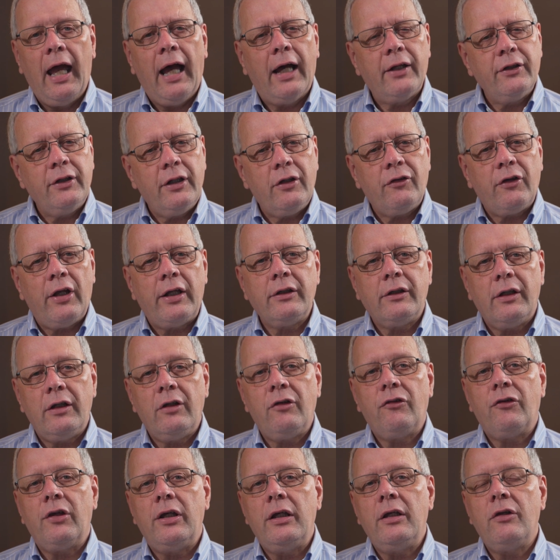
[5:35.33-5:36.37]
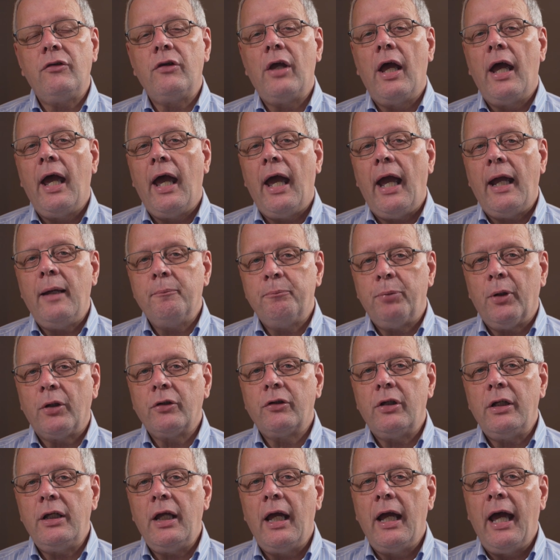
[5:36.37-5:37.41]
And these NDCs
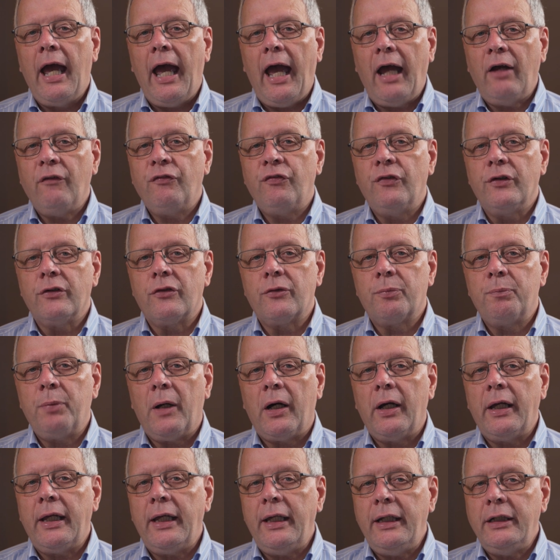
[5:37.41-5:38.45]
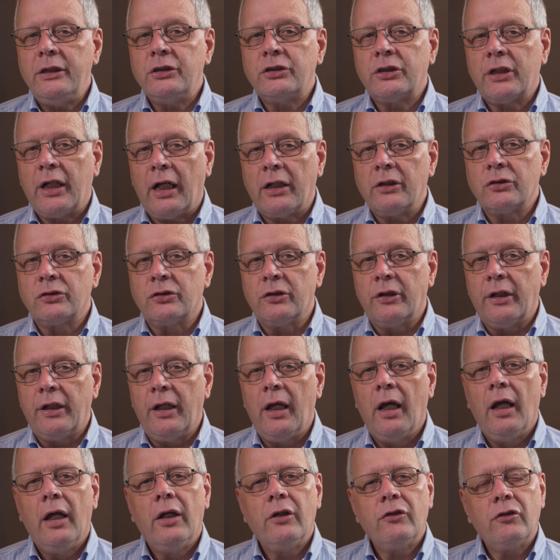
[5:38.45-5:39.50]
embody efforts by each
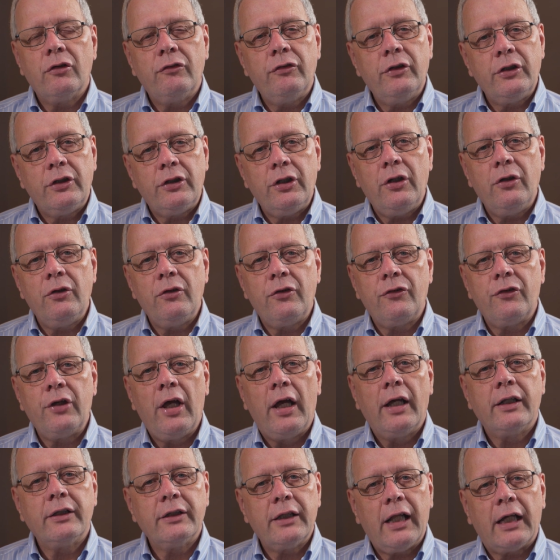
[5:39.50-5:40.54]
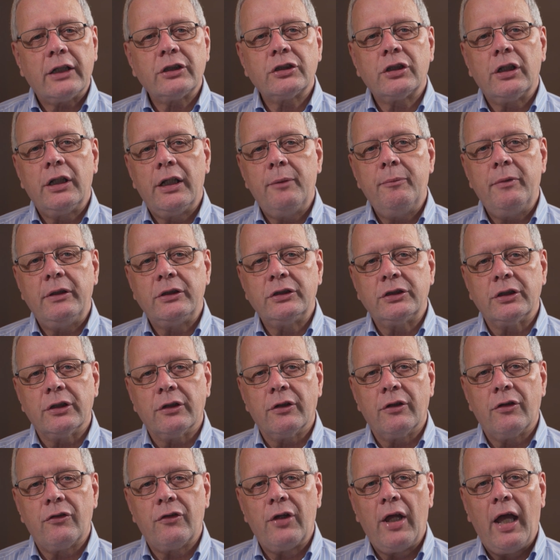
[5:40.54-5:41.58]
country to reduce national
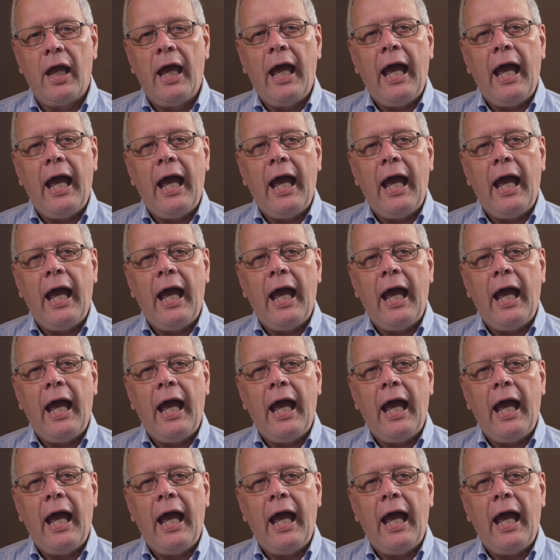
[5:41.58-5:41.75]
emissions